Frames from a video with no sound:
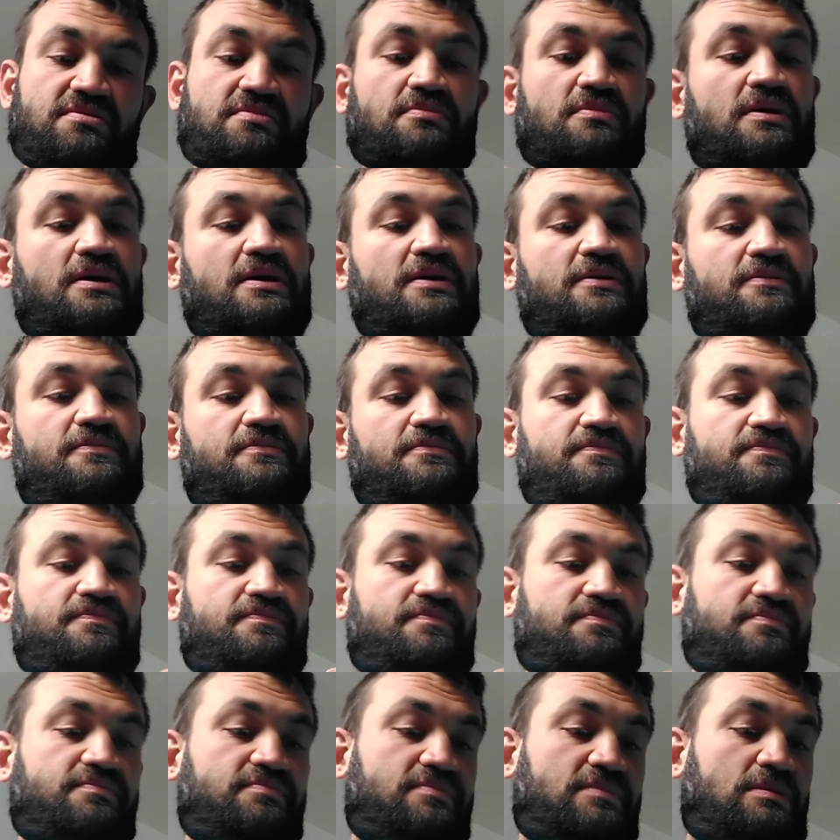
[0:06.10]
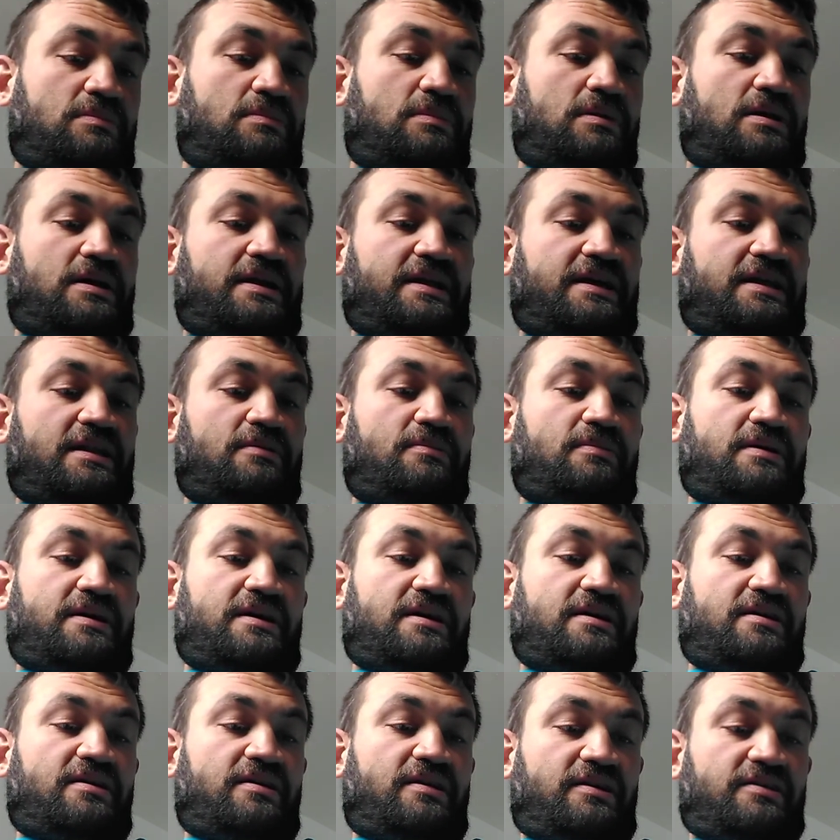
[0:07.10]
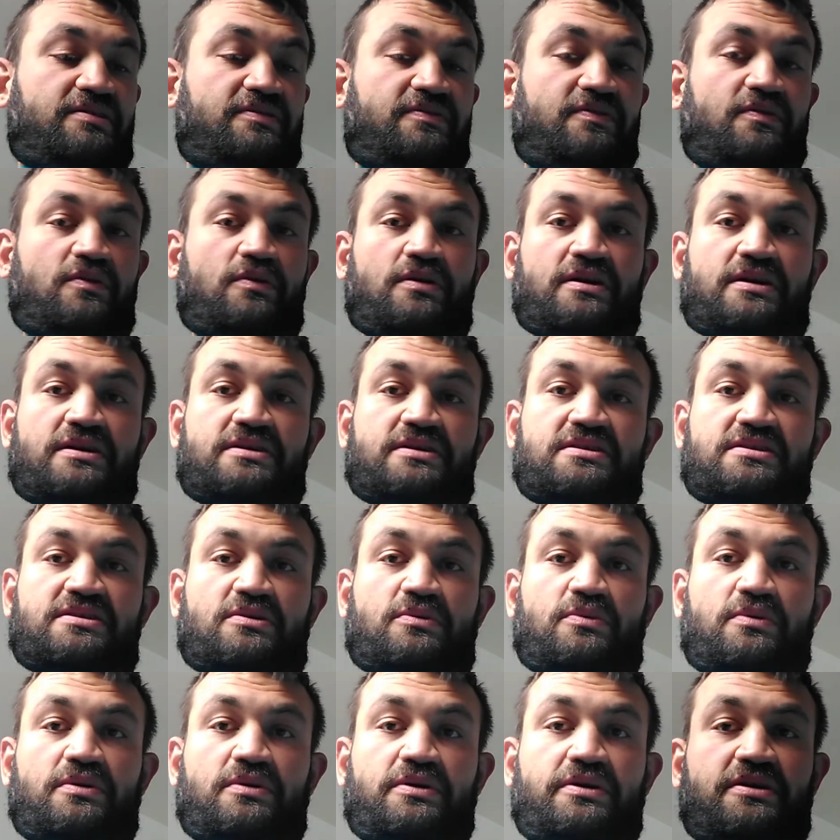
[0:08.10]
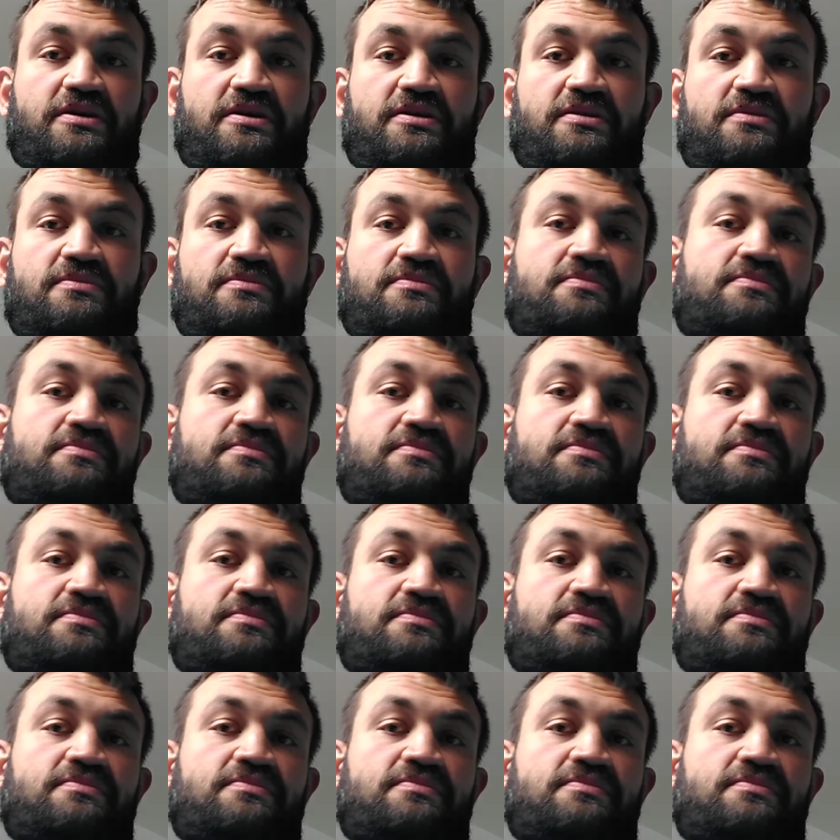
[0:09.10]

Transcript: But I'm on antibiotics for it, so we're good.